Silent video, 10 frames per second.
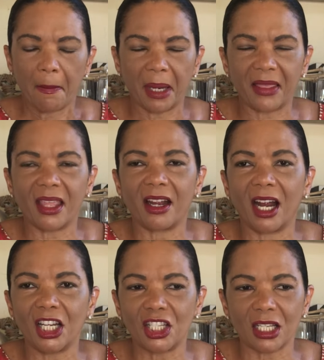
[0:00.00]
But there
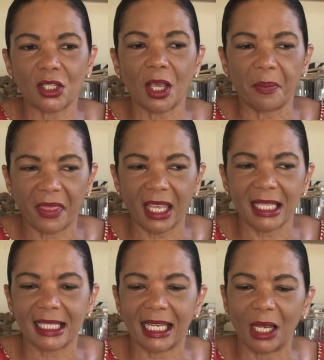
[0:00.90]
are just some
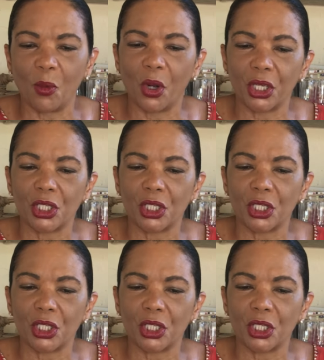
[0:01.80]
things that I want you